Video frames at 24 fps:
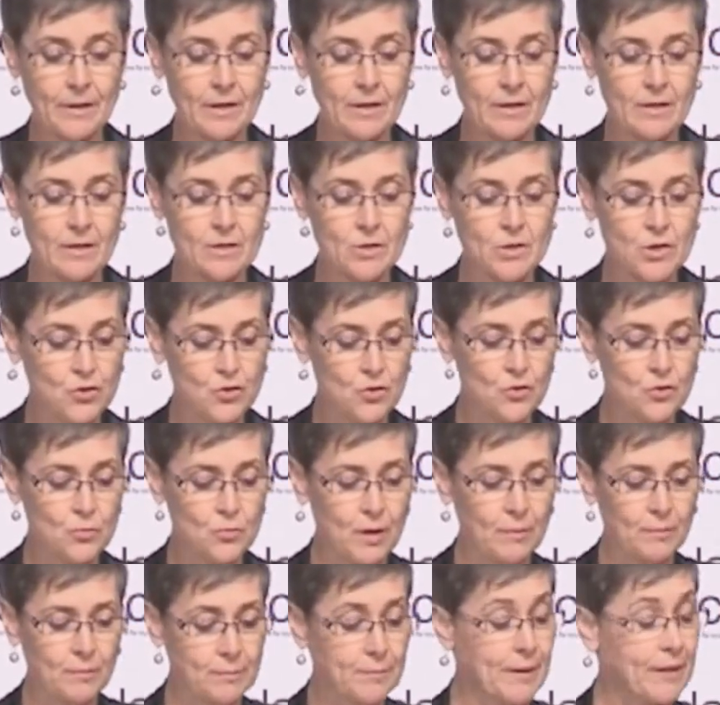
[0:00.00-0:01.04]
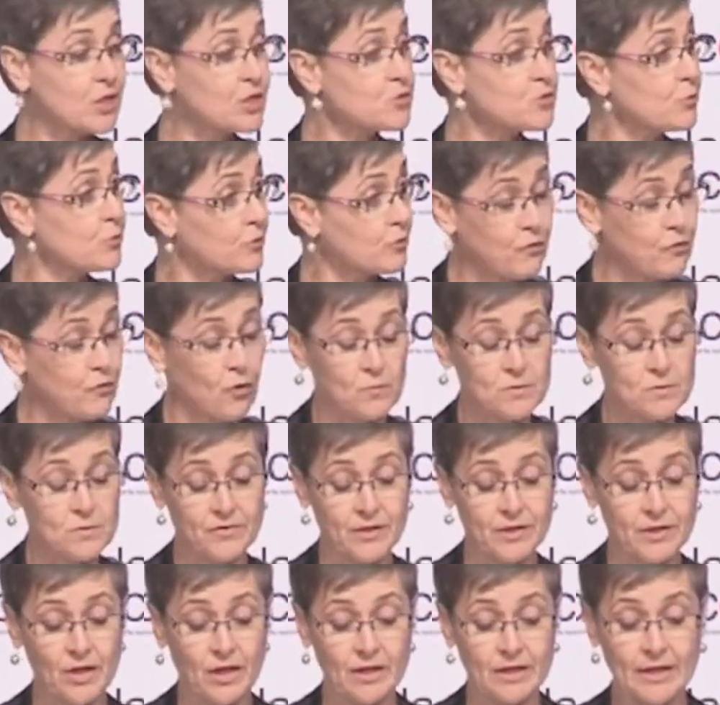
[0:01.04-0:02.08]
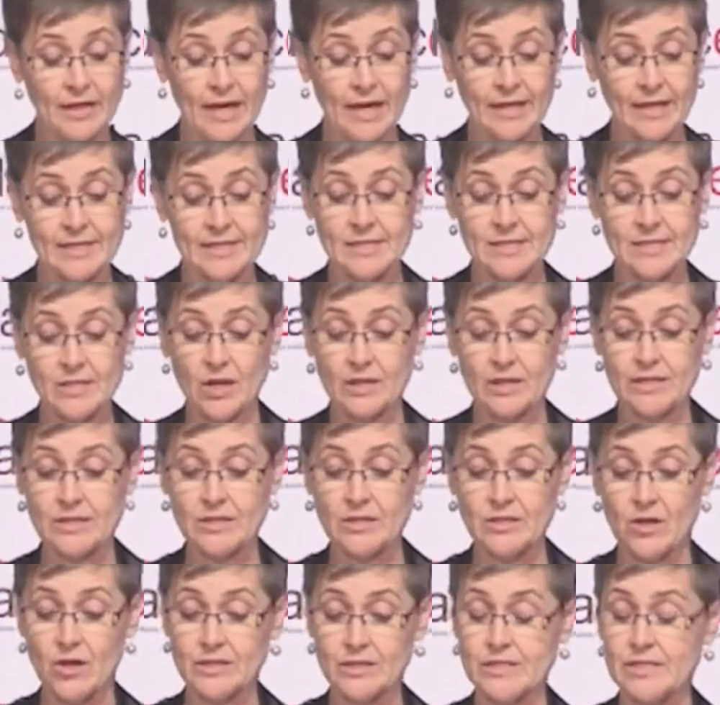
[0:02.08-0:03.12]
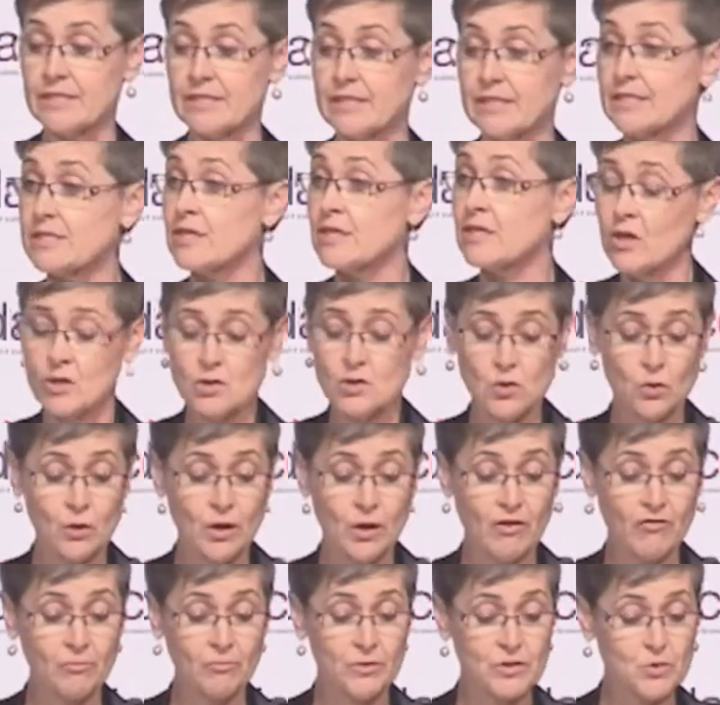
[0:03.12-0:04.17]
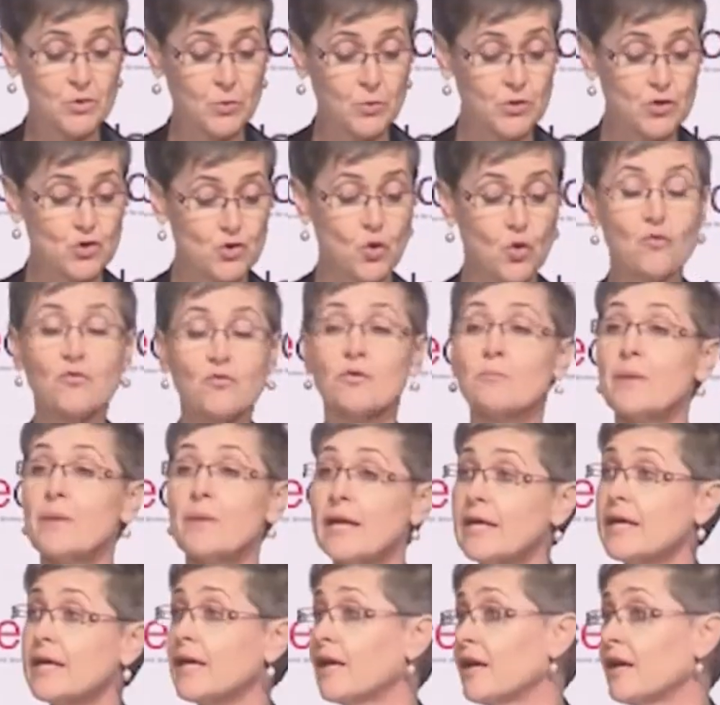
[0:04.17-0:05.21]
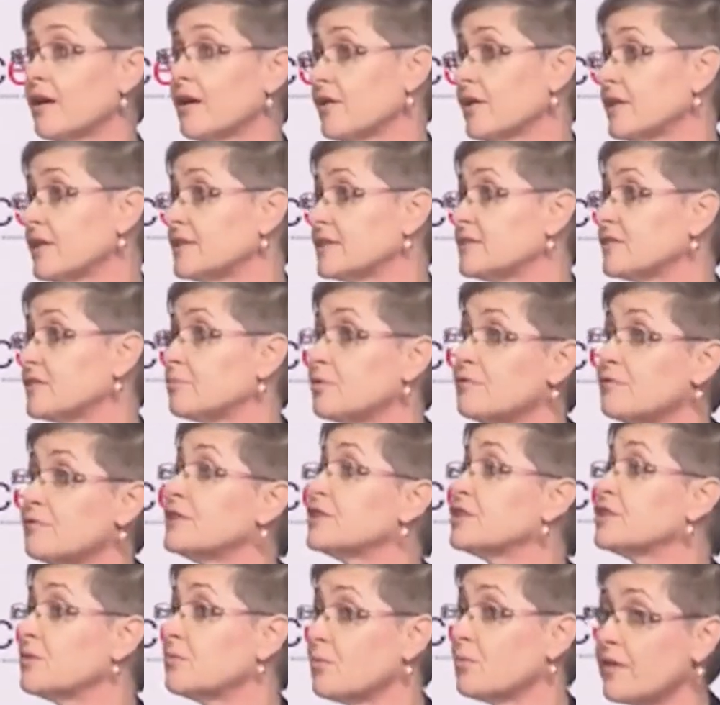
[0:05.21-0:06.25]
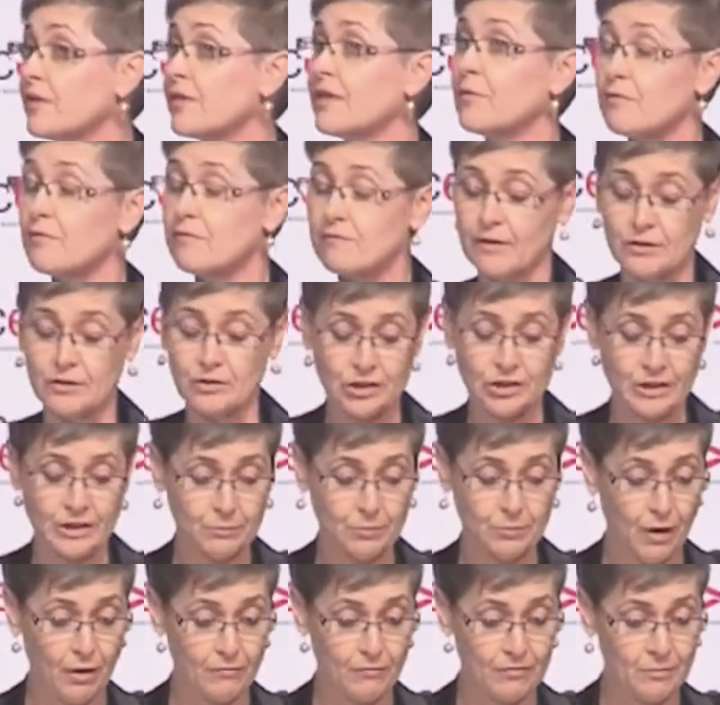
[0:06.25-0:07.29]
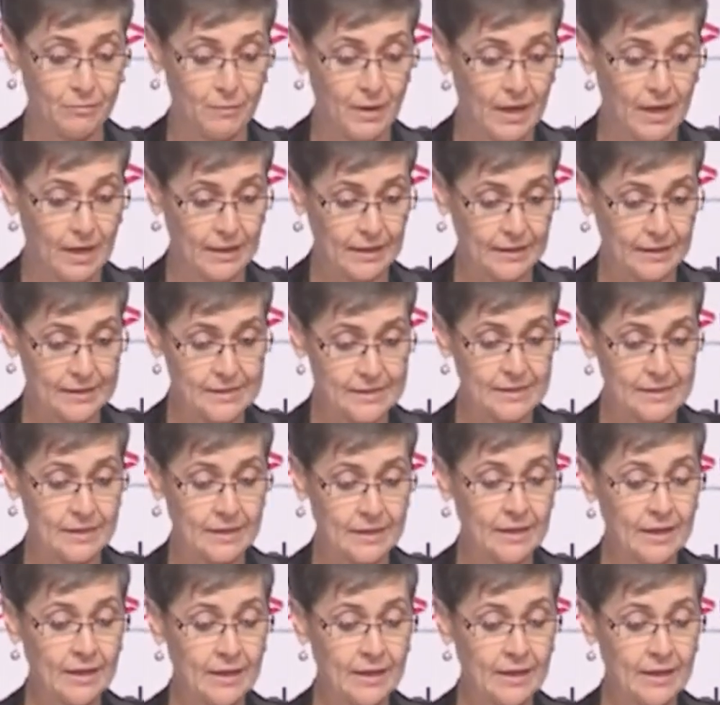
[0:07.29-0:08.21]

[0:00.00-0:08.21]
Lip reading: New public management reforms of the 1980s and 1990s saw governments withdraw from many areas of provision where there were functioning private markets.